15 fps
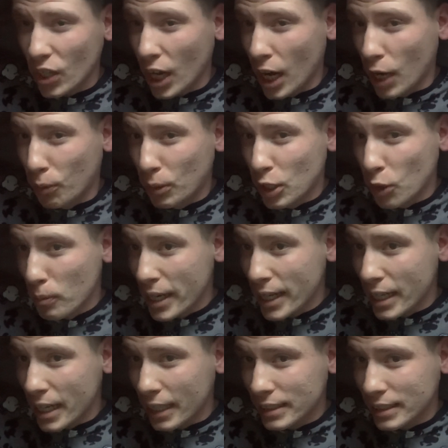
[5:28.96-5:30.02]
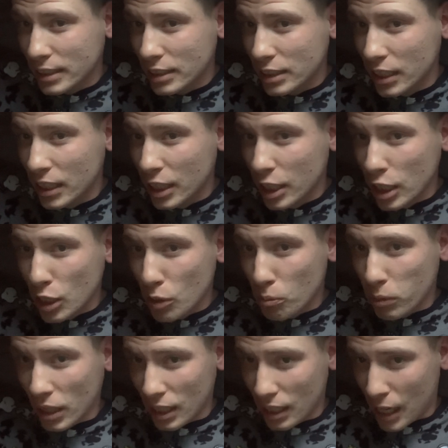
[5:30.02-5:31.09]
And we don't mean it,
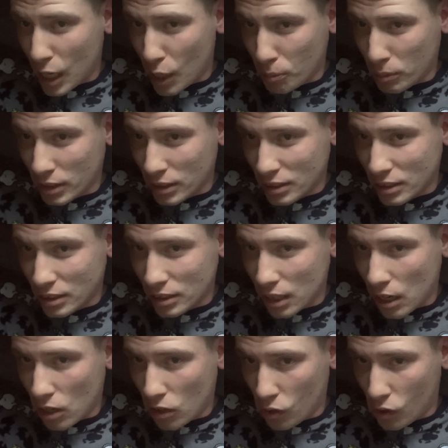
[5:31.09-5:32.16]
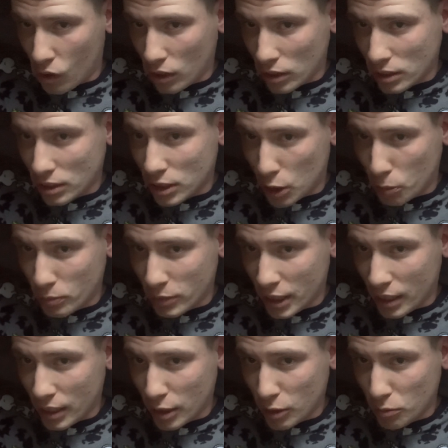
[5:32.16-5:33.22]
but it happens a lot,
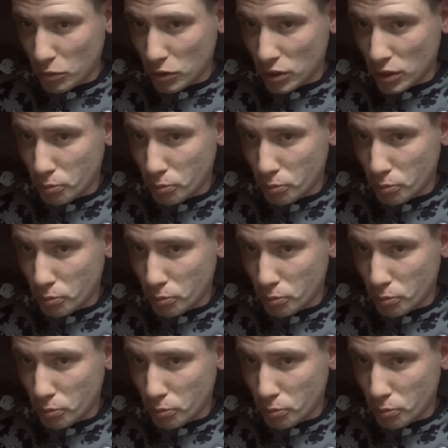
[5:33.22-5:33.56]
sometimes,